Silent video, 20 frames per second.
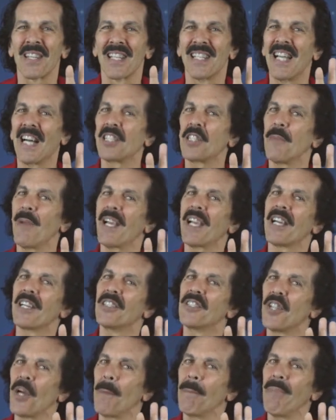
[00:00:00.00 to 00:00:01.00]
Now to make
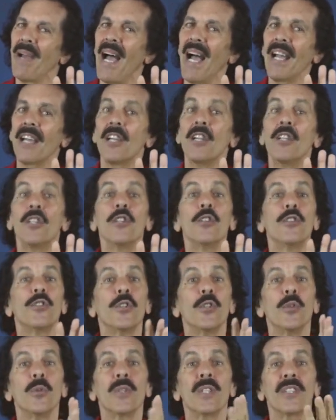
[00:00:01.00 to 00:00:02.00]
it jump back, you
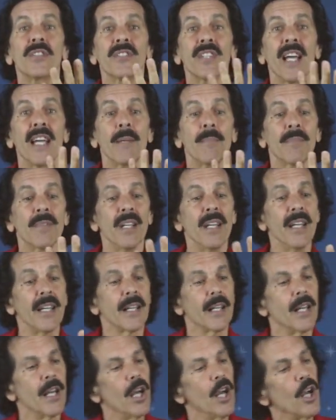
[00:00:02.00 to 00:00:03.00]
do the same
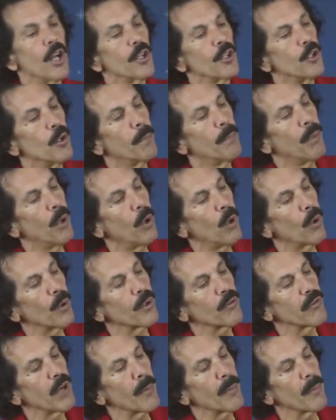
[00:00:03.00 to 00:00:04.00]
thing. You pull
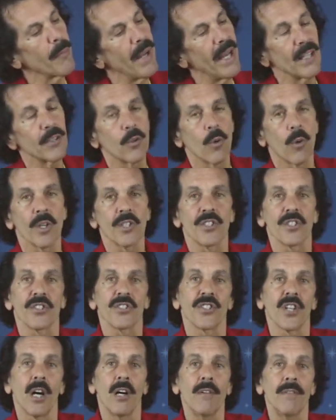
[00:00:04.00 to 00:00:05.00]
the rubber band towards
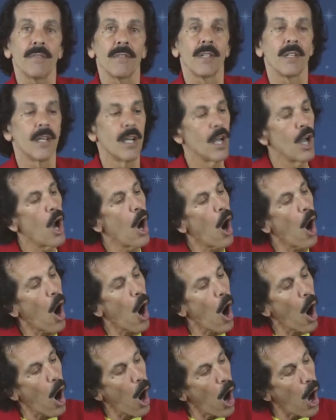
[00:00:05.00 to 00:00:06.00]
yourself.
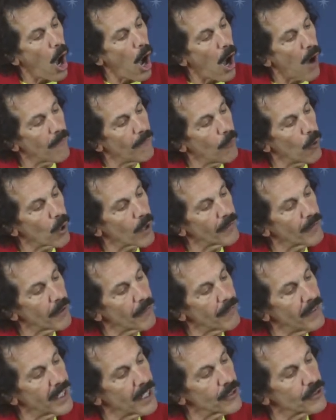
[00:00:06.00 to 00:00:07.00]
All four of
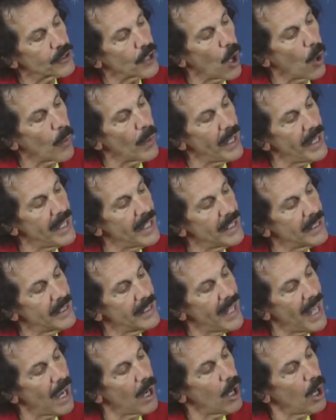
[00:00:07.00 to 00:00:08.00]
your fingers go in
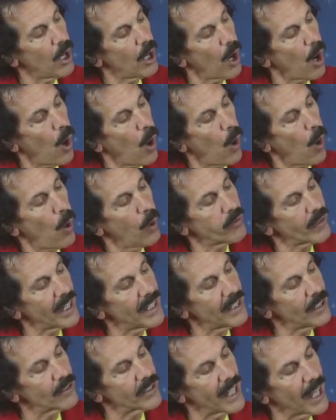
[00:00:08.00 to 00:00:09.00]
that hole right
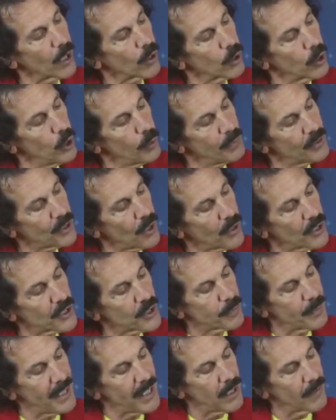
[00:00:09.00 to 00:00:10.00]
there, that loop, so to
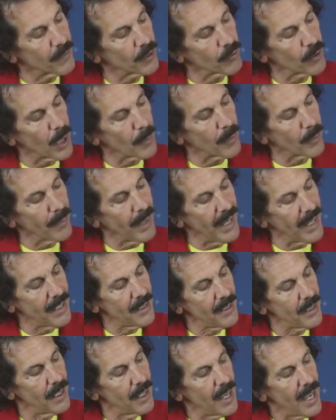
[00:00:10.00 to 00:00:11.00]
speak, of the rubber
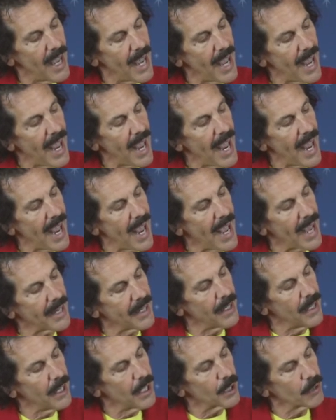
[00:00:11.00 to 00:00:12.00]
band,
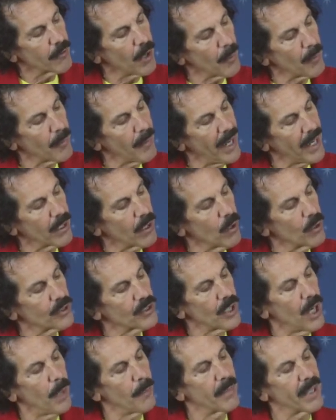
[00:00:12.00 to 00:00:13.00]
and the rubber band
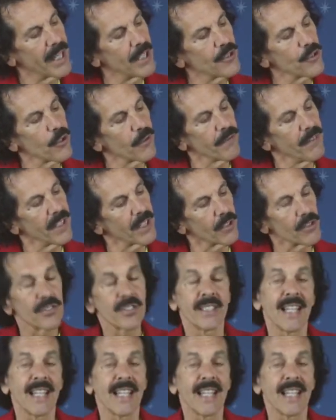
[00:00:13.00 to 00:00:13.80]
goes up against your fingers.